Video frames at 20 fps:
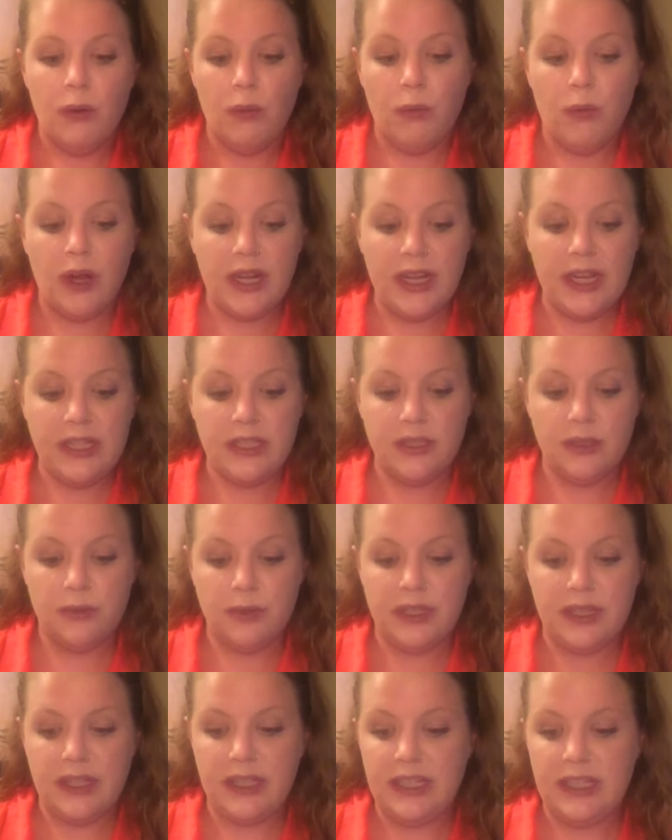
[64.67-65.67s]
what I do
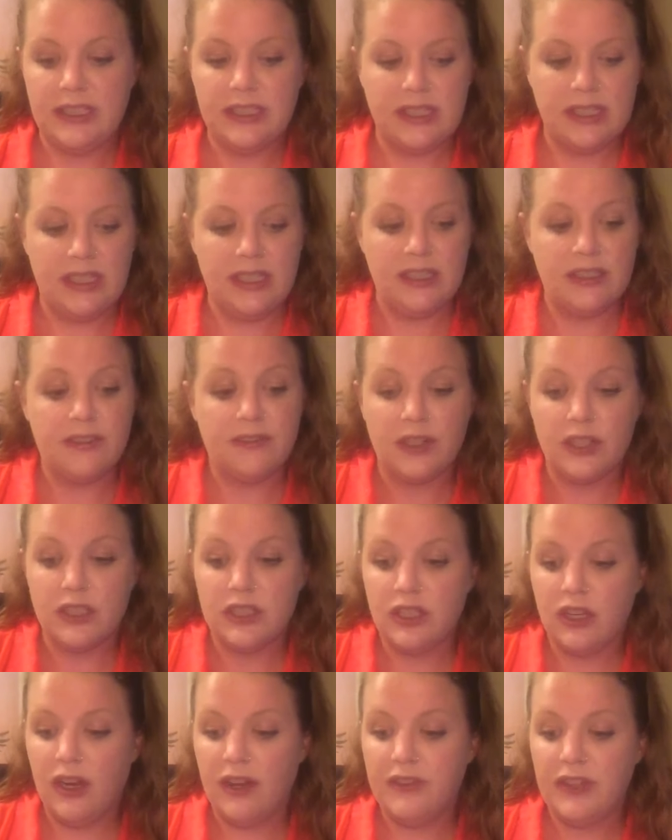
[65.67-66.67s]
with these is,
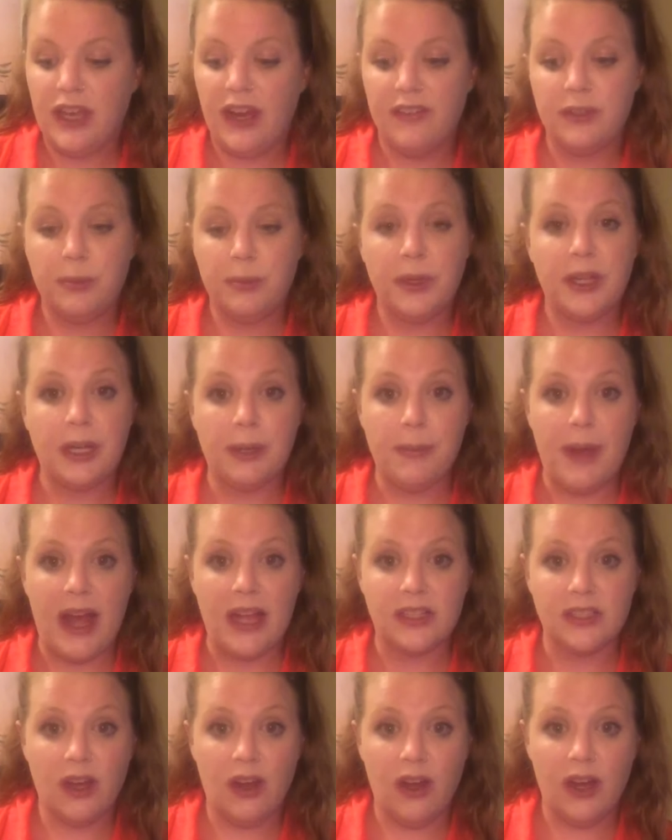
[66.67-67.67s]
first off, you have to put your
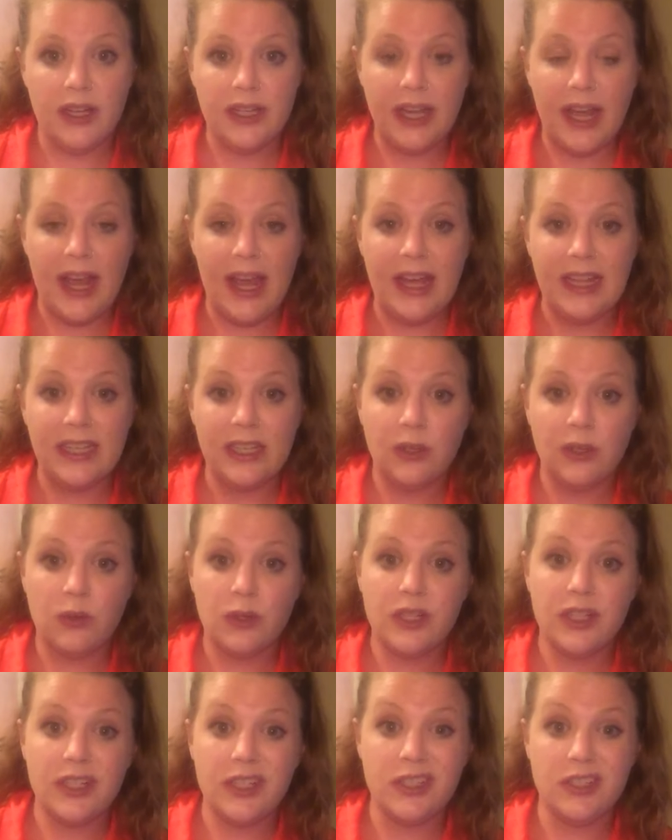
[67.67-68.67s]
mask on, and in
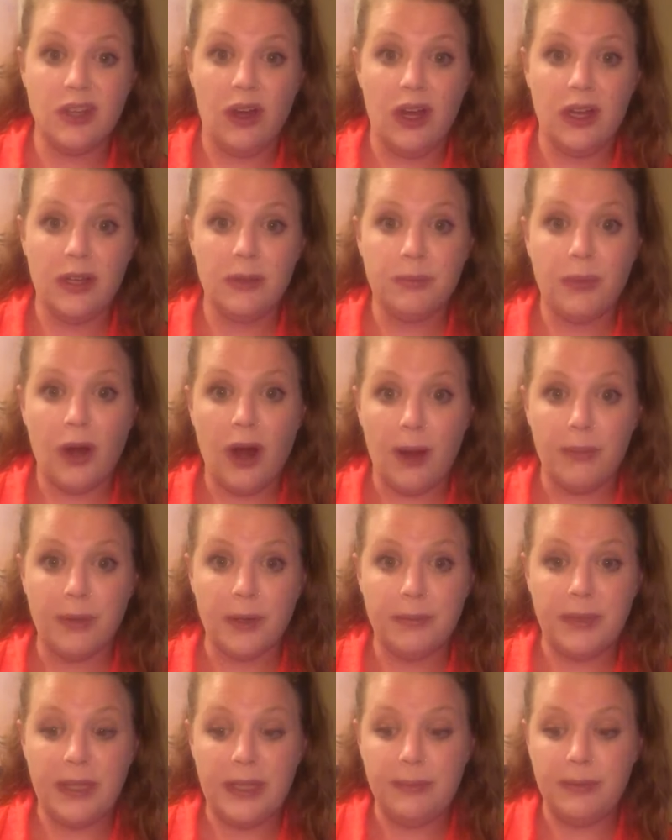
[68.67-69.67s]
order to don
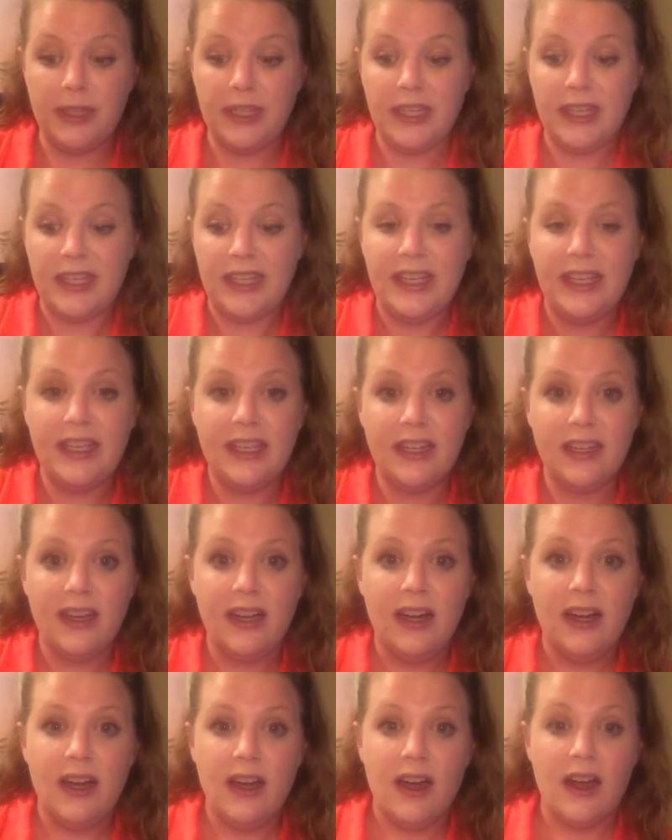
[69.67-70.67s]
proper PPE,
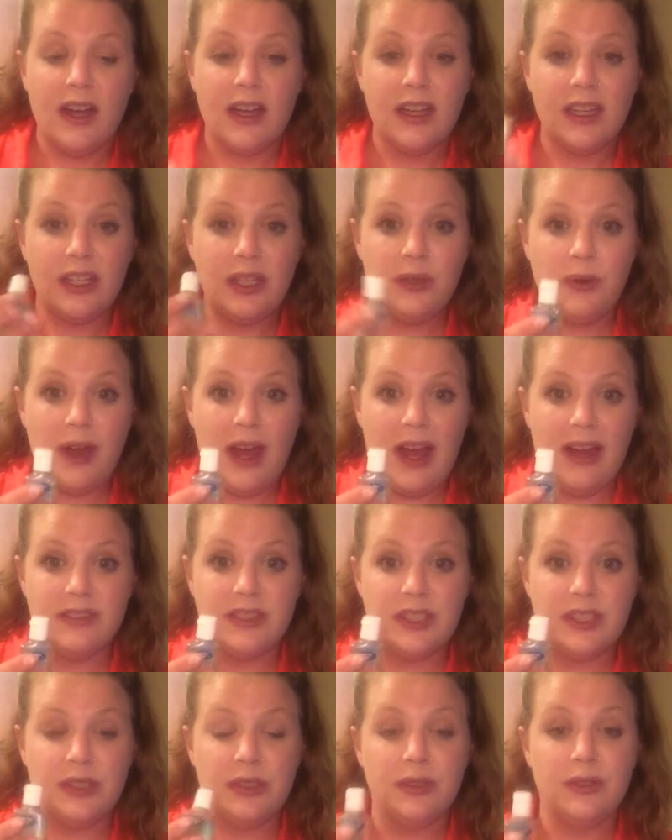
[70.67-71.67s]
you have
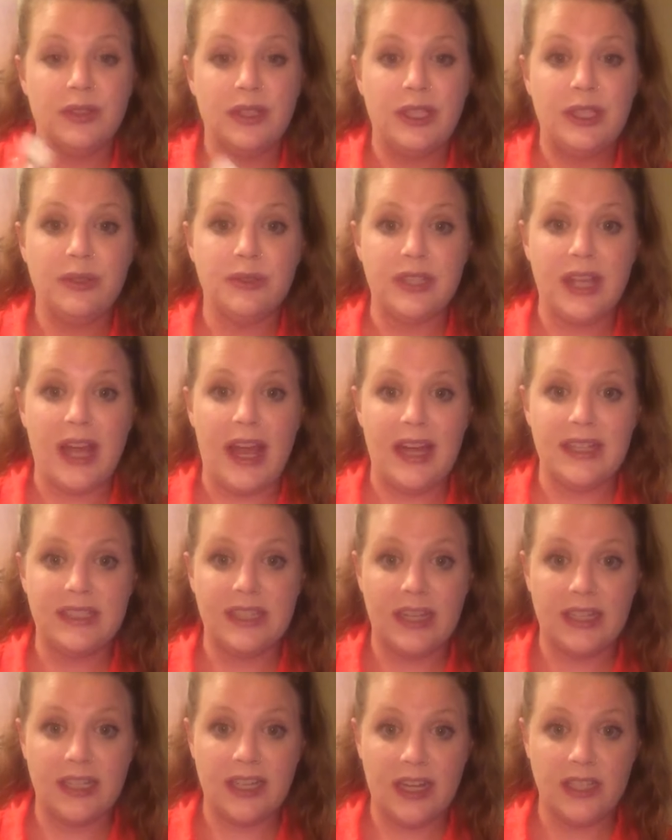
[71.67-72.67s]
to use hand
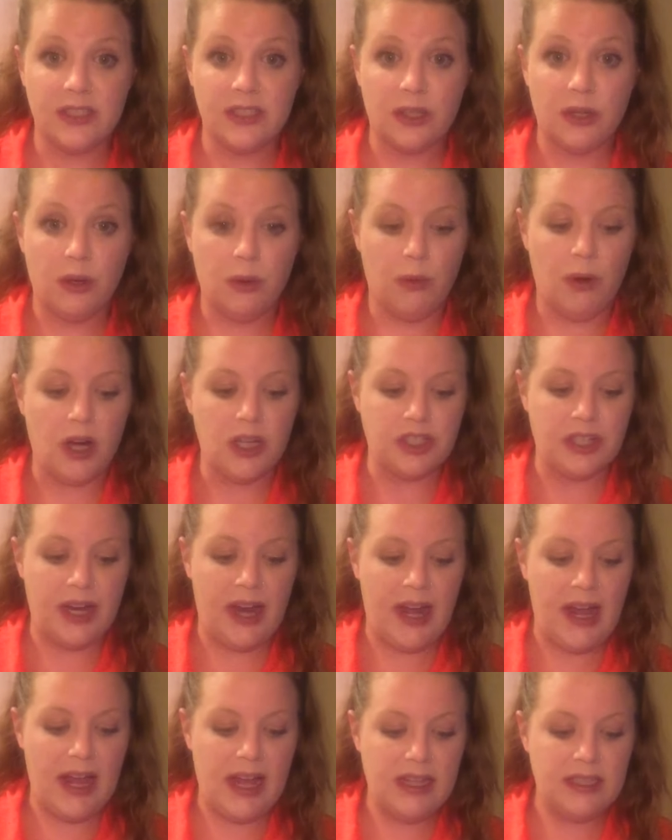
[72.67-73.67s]
sanitizer or wash your
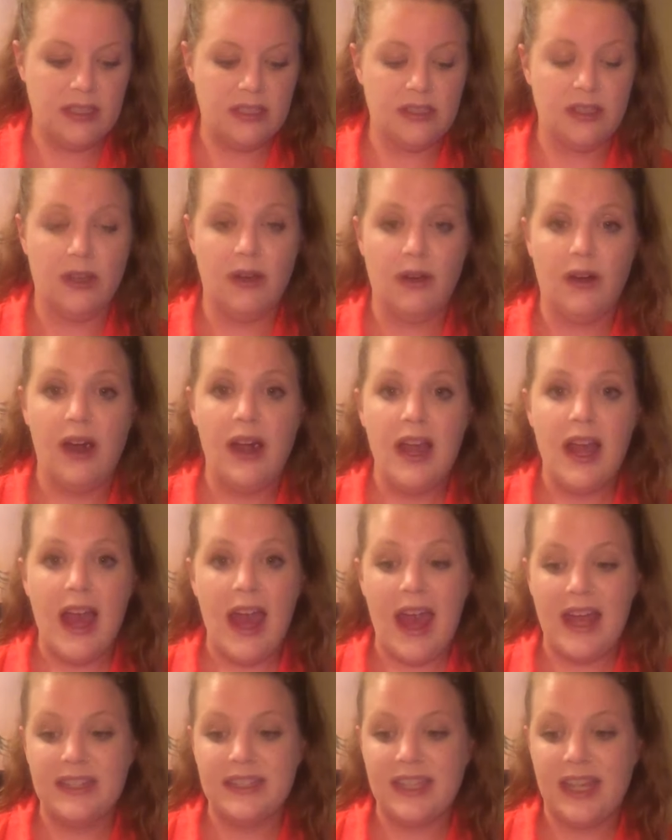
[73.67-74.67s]
hands. So
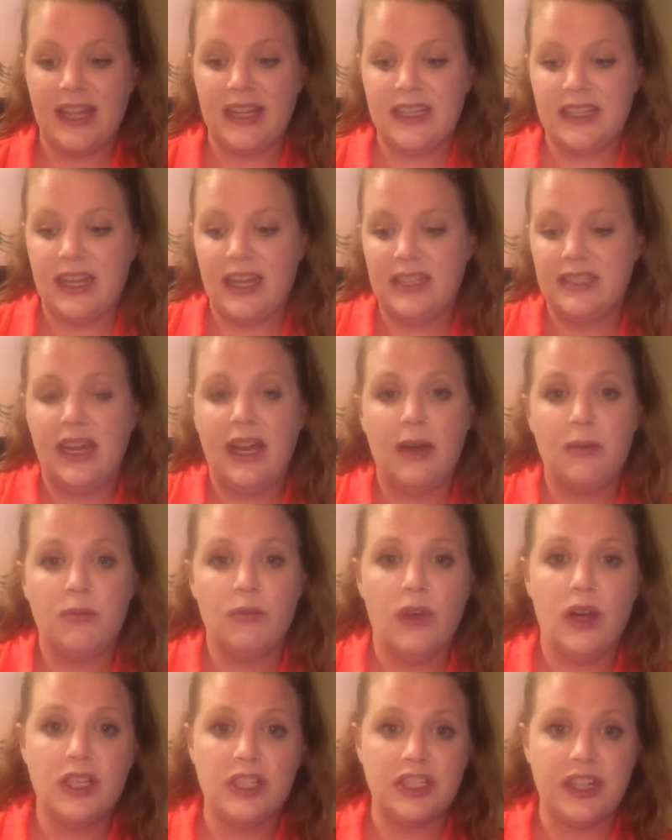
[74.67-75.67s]
hand sanitize
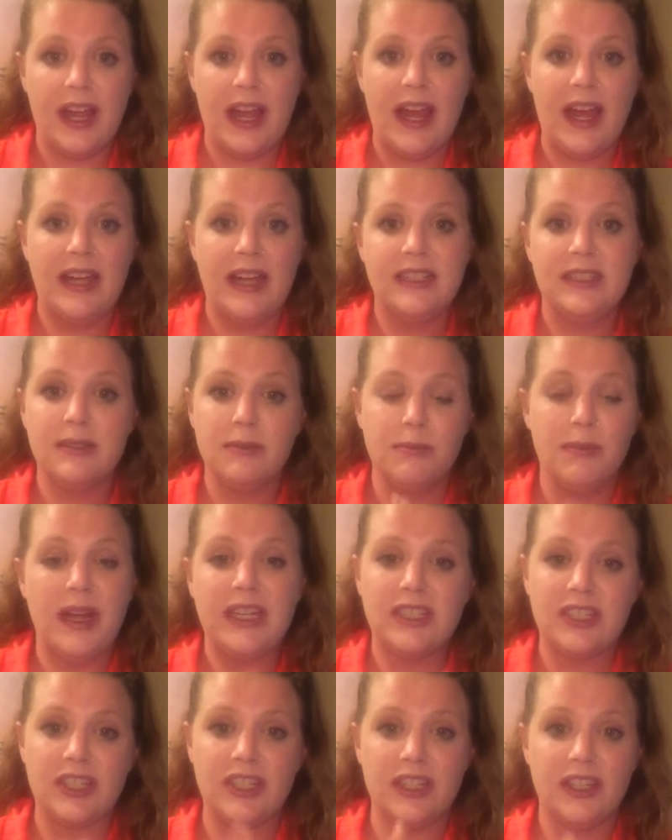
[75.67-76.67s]
up, wash your hands,
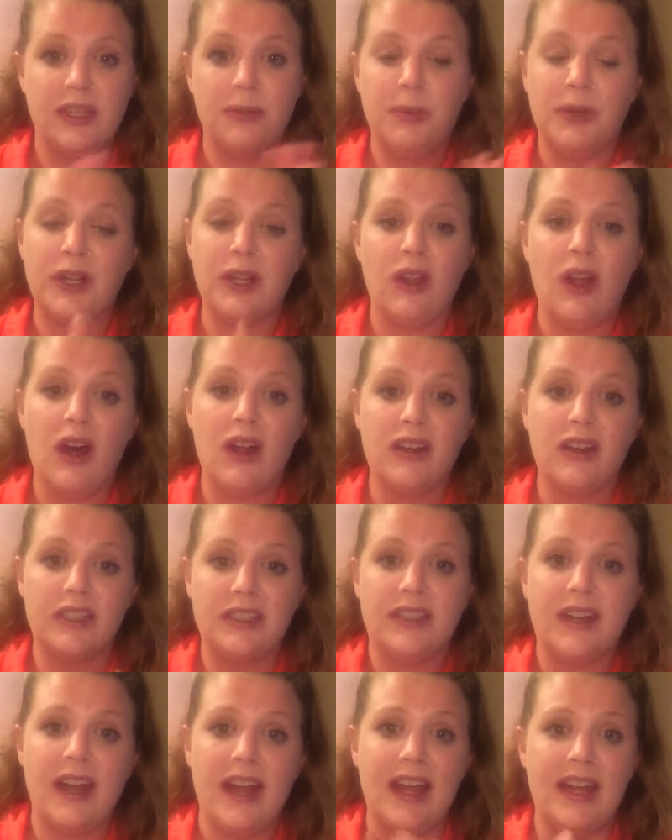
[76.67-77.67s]
make sure you put a lot on
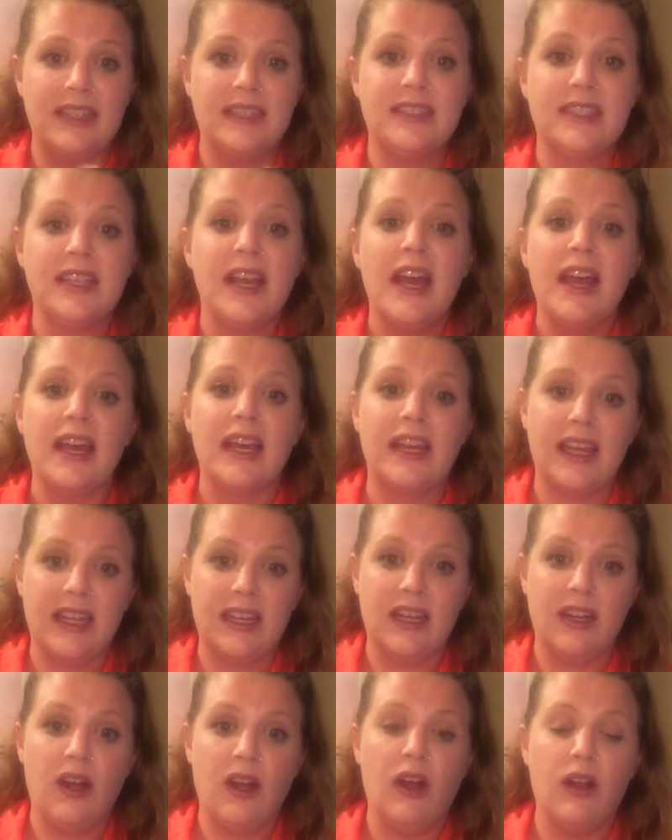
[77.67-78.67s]
your hands,
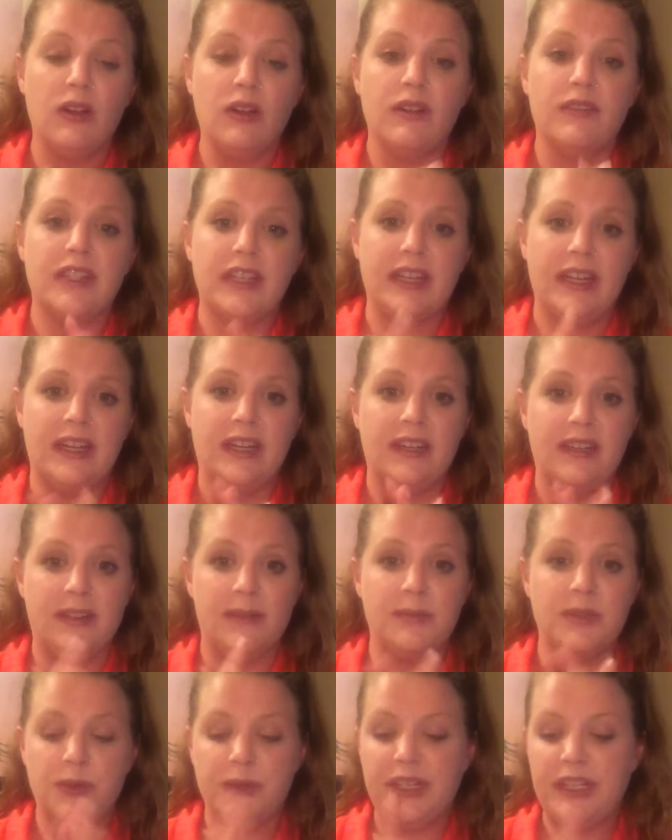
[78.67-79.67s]
get it all over there
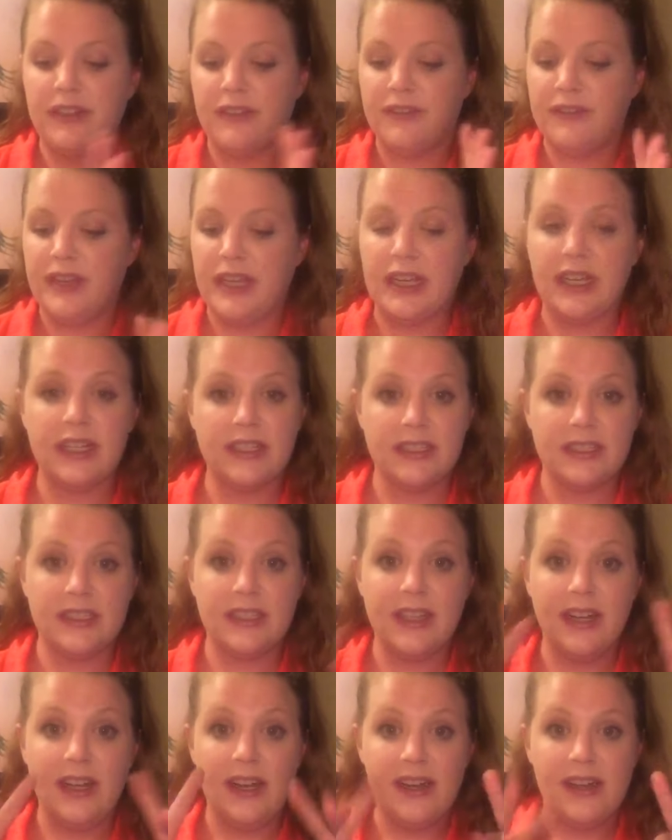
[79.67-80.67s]
between your
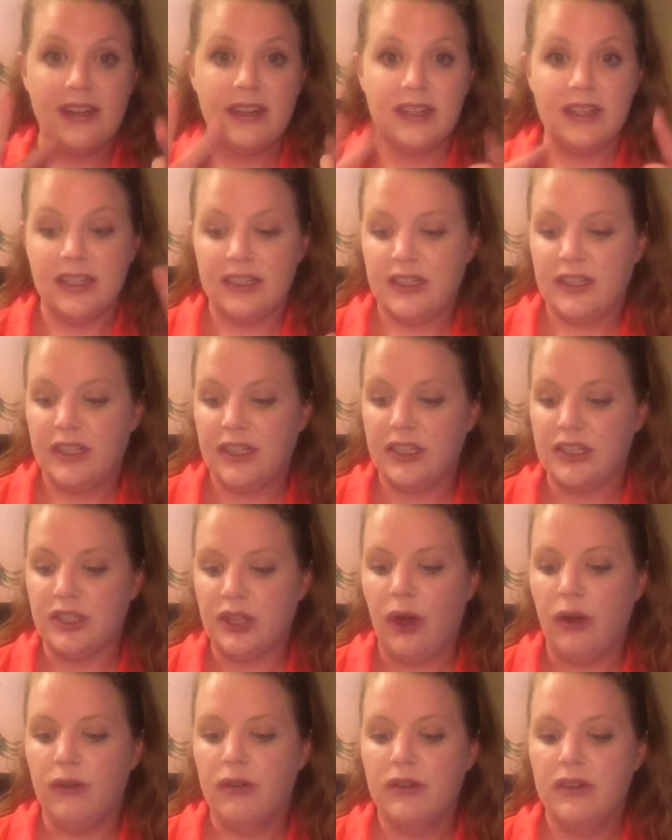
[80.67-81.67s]
fingers, good to
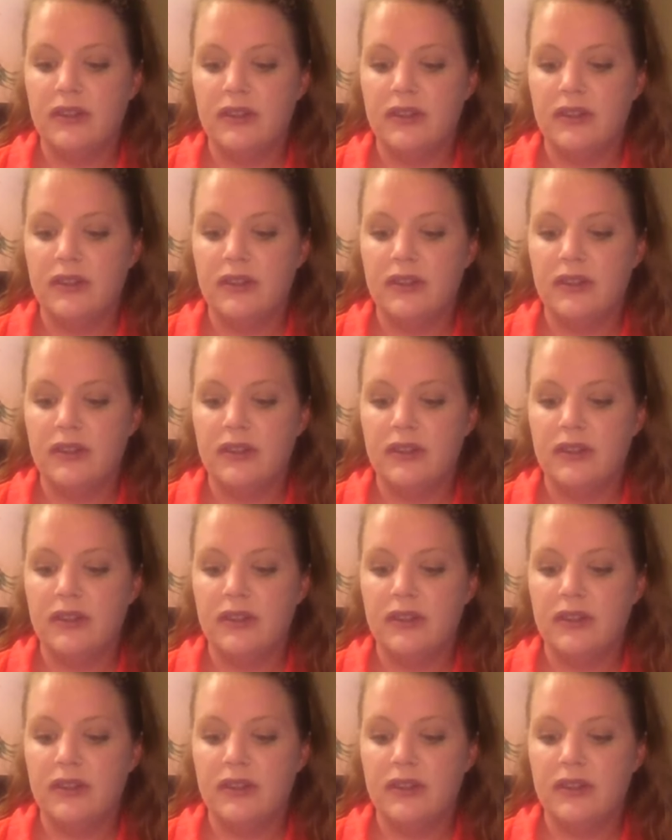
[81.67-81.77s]
go.